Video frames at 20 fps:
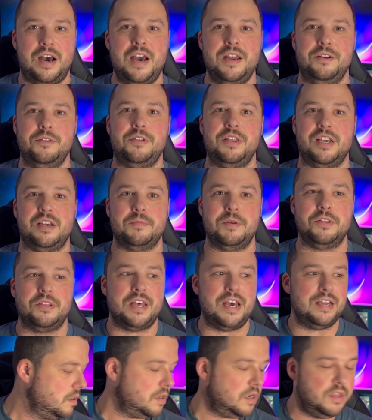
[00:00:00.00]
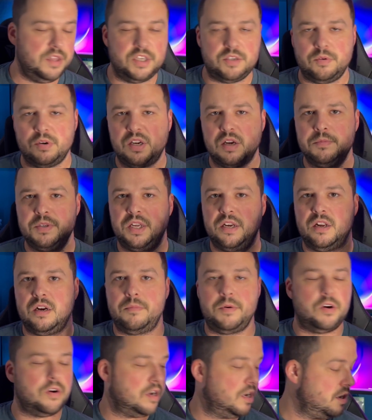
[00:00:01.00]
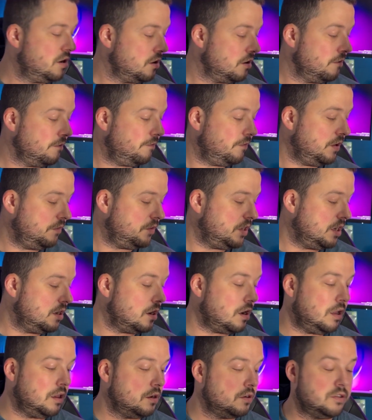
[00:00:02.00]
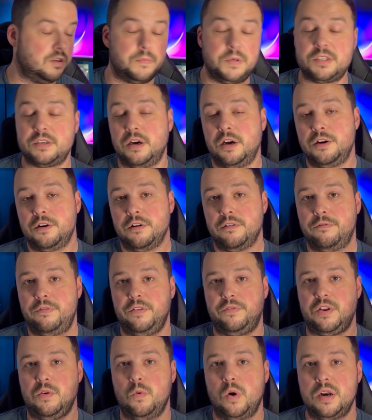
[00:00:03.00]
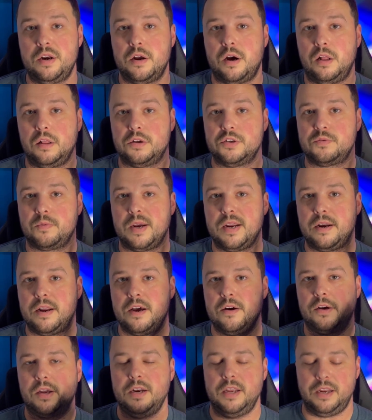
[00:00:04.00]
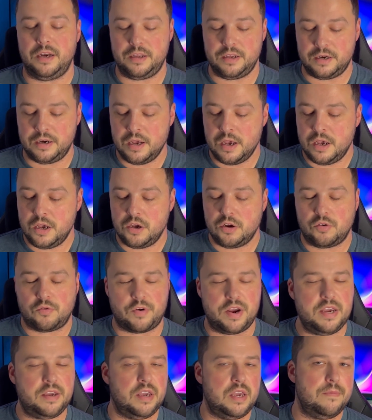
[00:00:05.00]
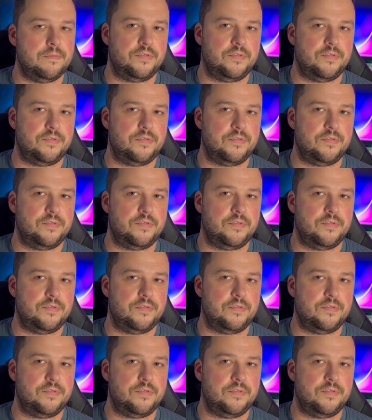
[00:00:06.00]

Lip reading: do think about that. And this one comes in at about $150, almost $151 right now, Canadian. Great game for